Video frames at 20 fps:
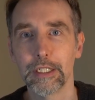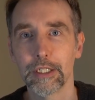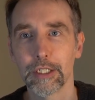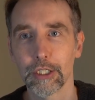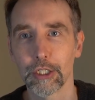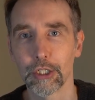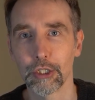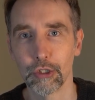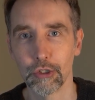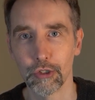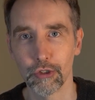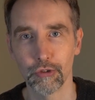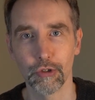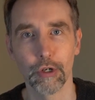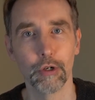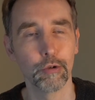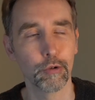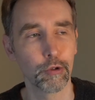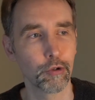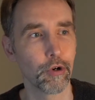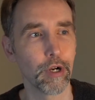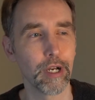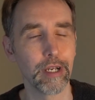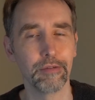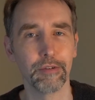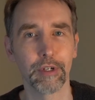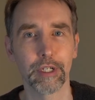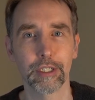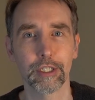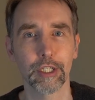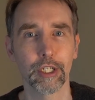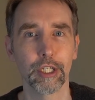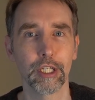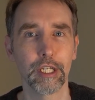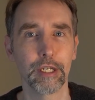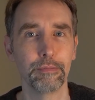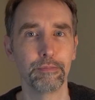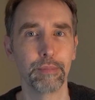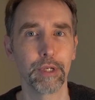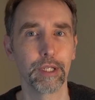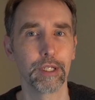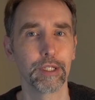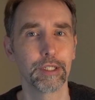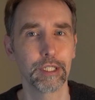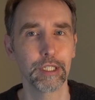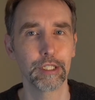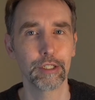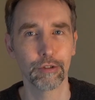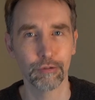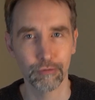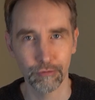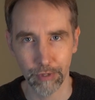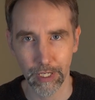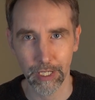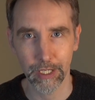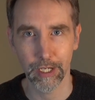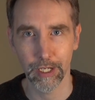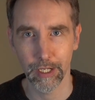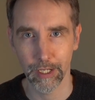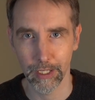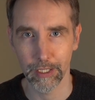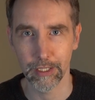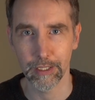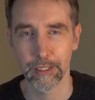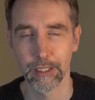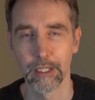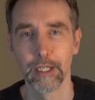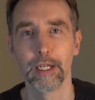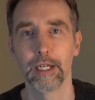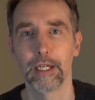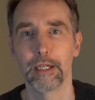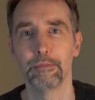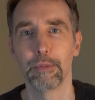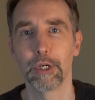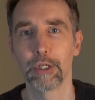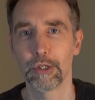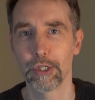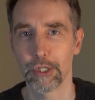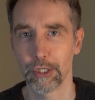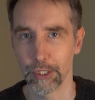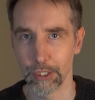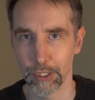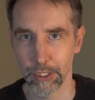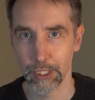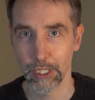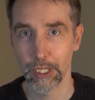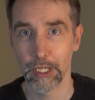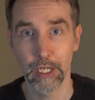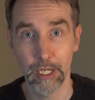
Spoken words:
to control cravings and the ability to regulate emotions